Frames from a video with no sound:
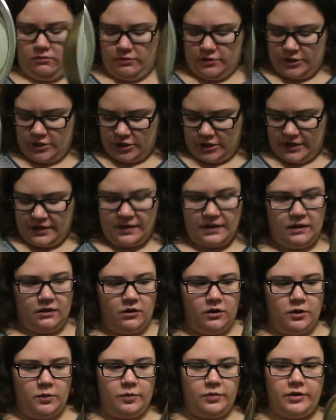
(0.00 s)
which I think
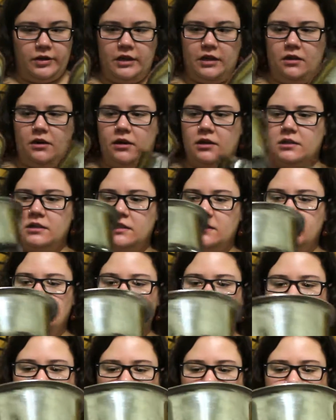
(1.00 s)
are pretty awesome.
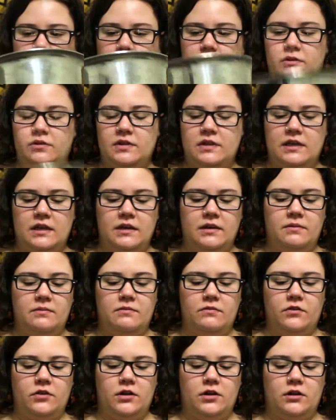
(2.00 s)
We use them
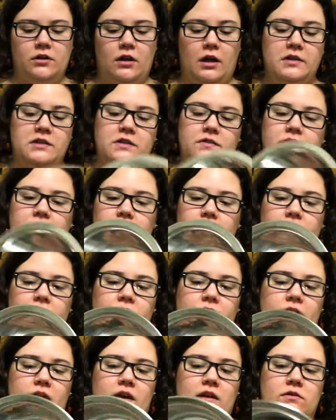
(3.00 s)
for lots of
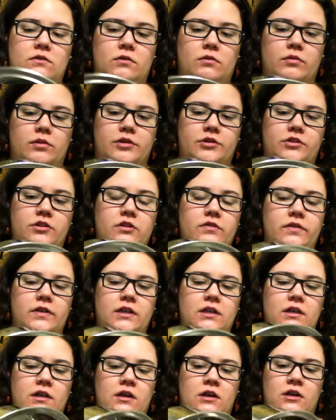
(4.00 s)
different things when we're
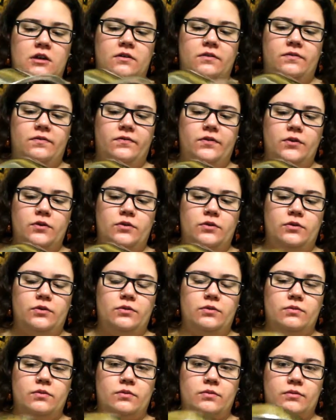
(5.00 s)
serving
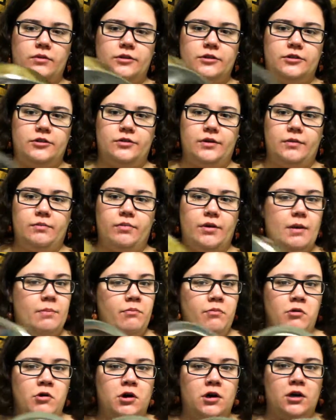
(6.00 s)
food, when we're doing
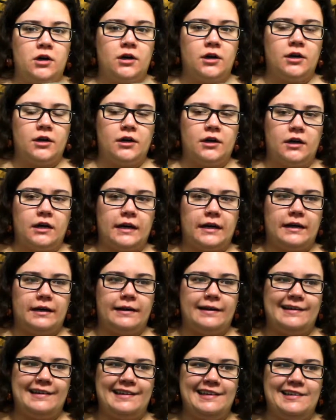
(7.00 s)
prep work.
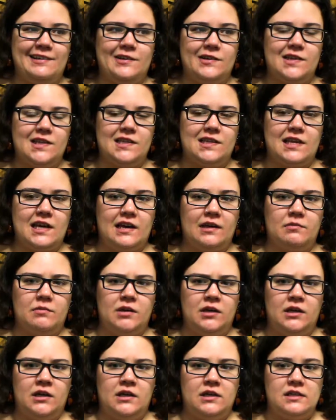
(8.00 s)
Uh, he uses them
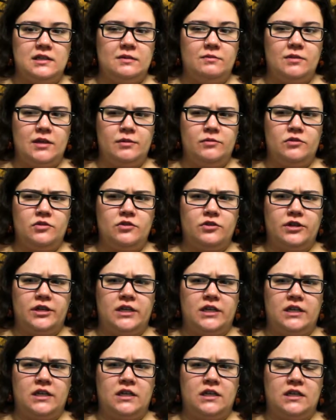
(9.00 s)
sometimes
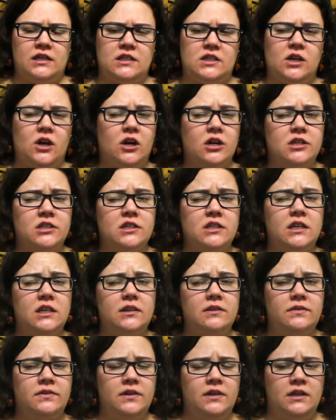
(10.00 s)
during his car
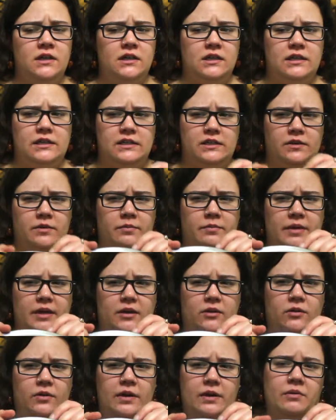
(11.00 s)
stuff because they're
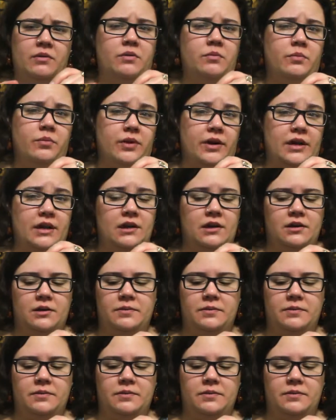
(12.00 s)
metal, they won't break.